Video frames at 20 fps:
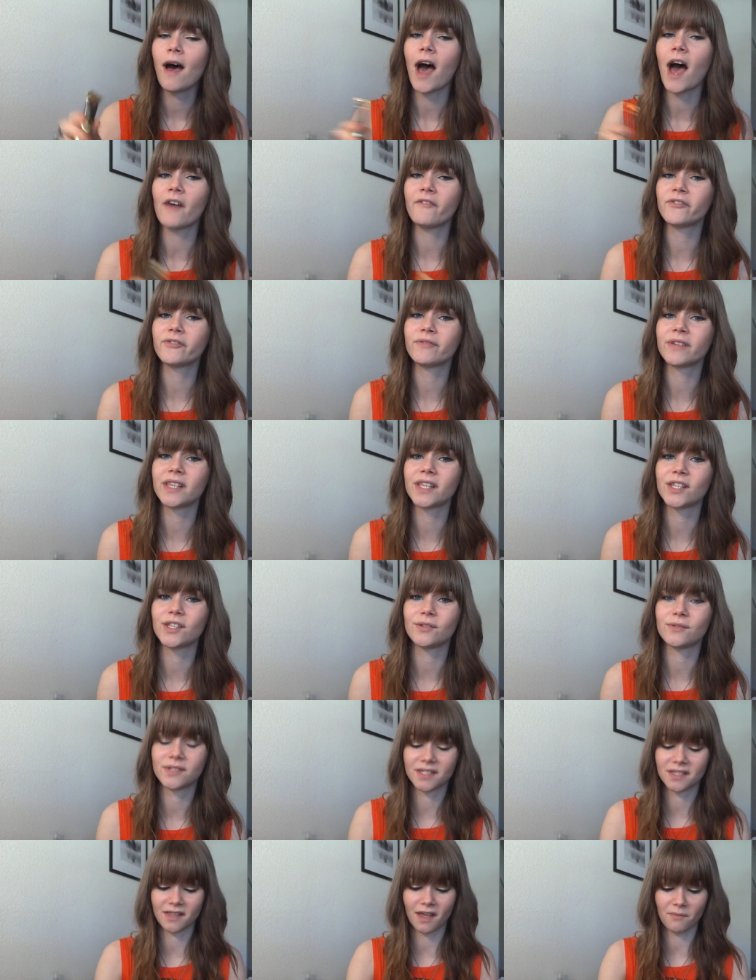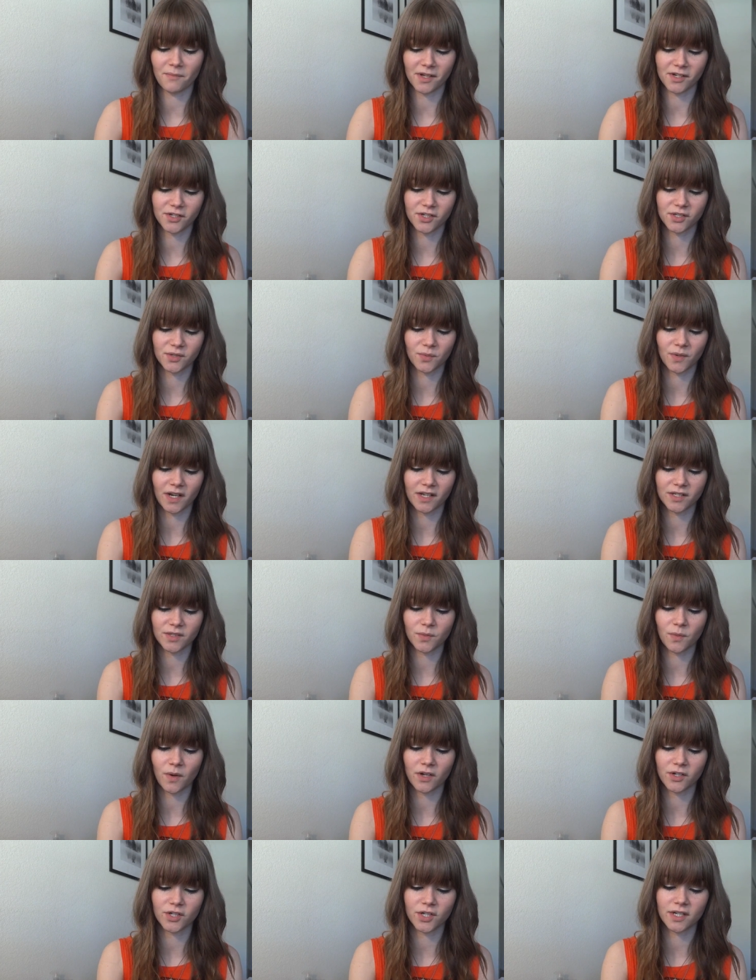Haven't really used it that much because when I
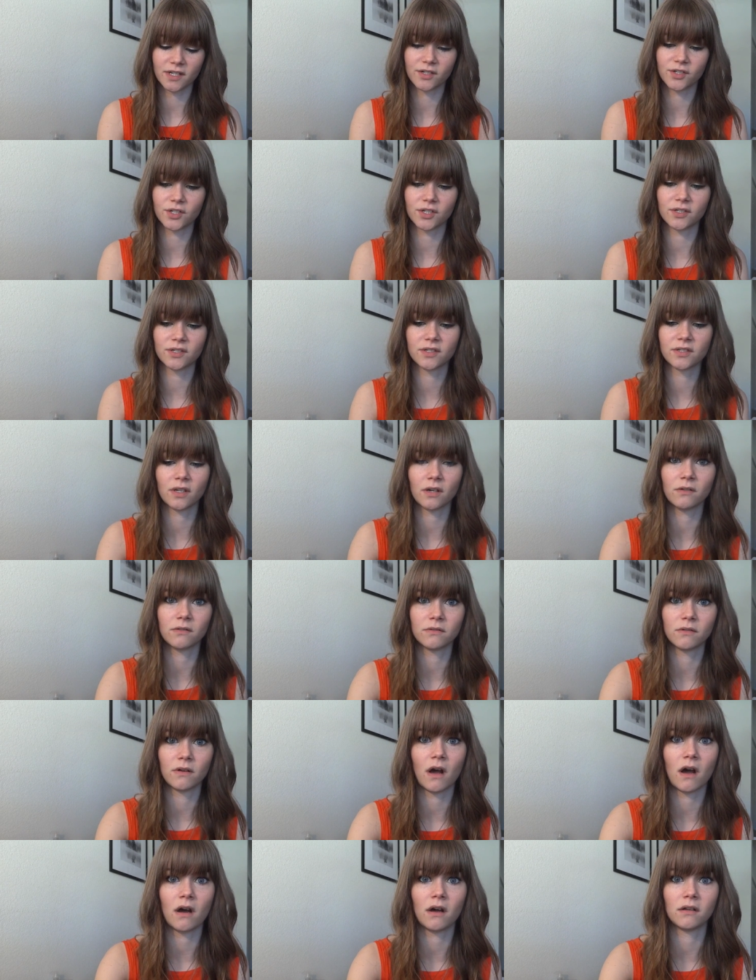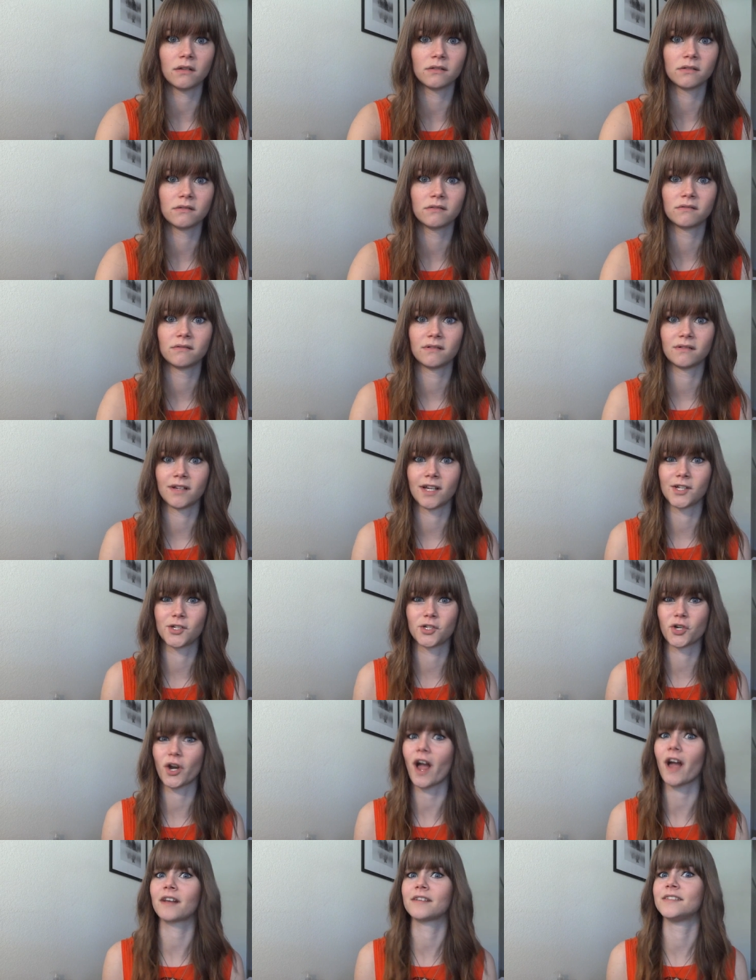swatch it, it's just so not
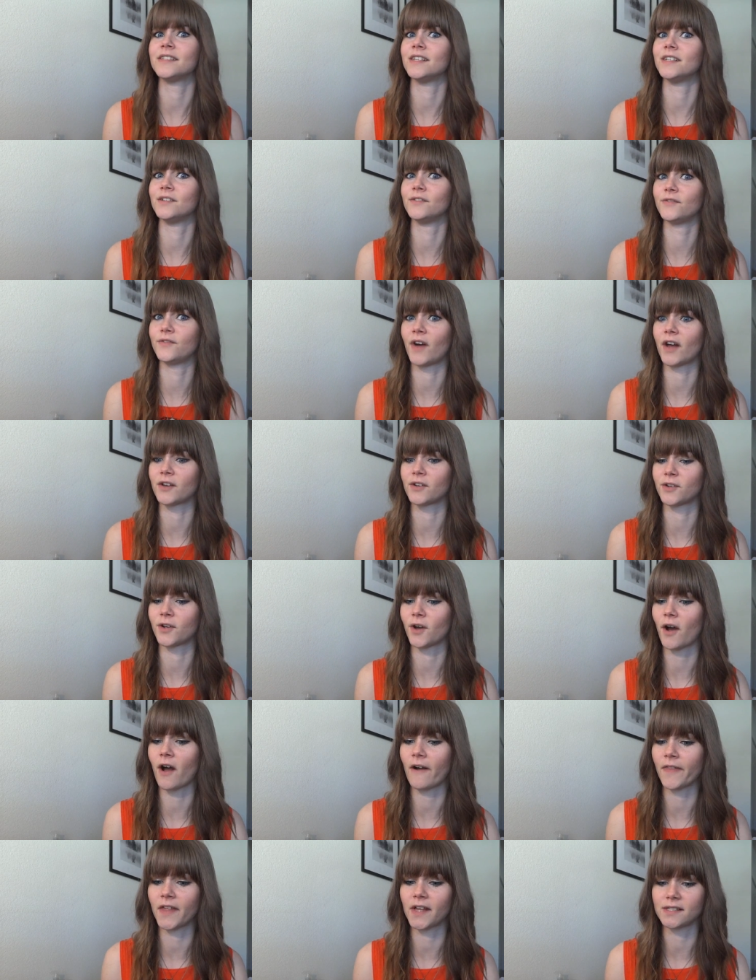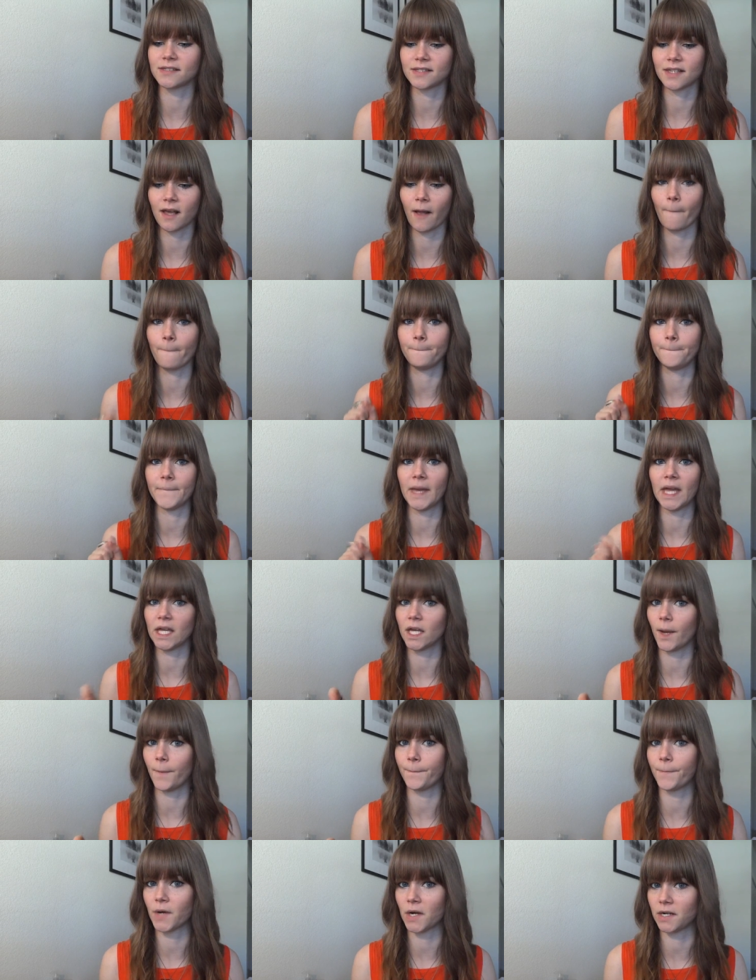attractive. I don't know how that's like a
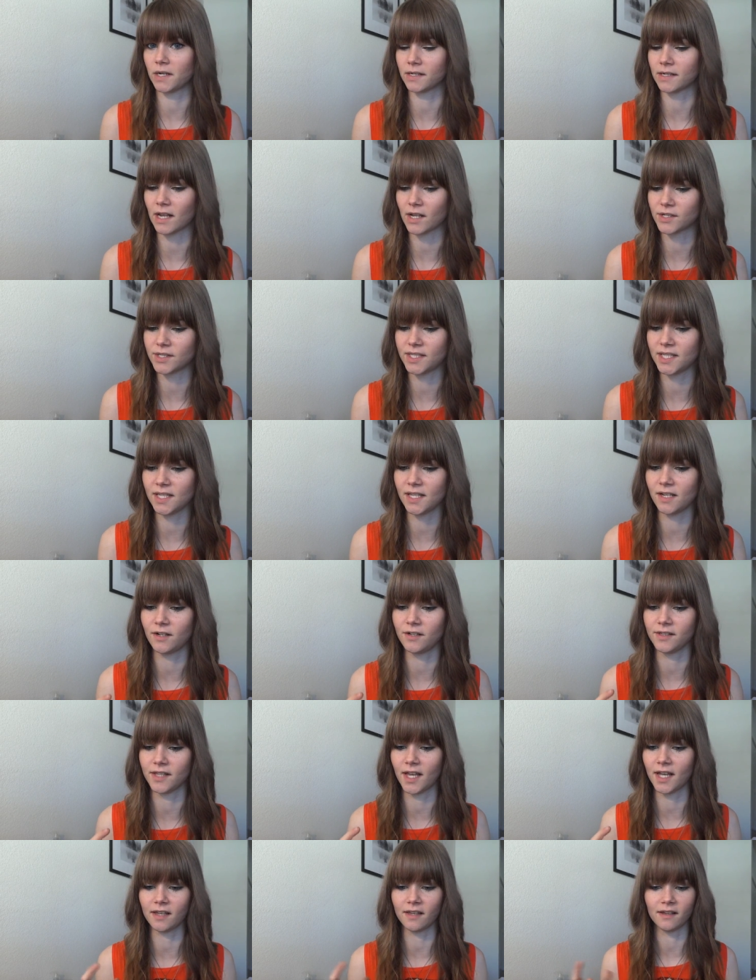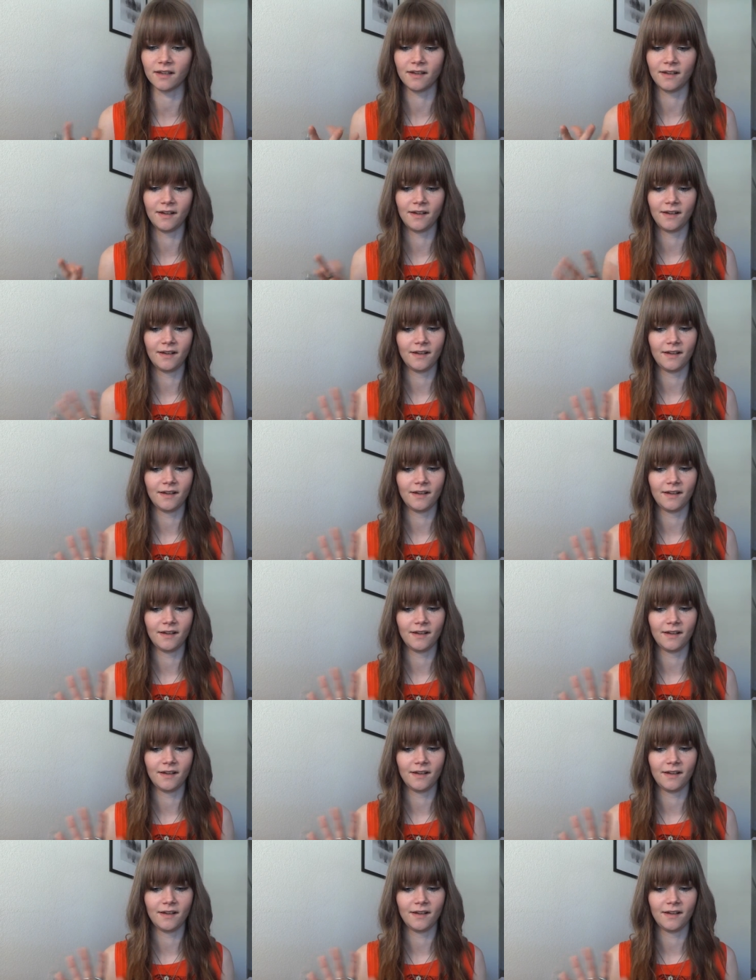makeup product. I see that on like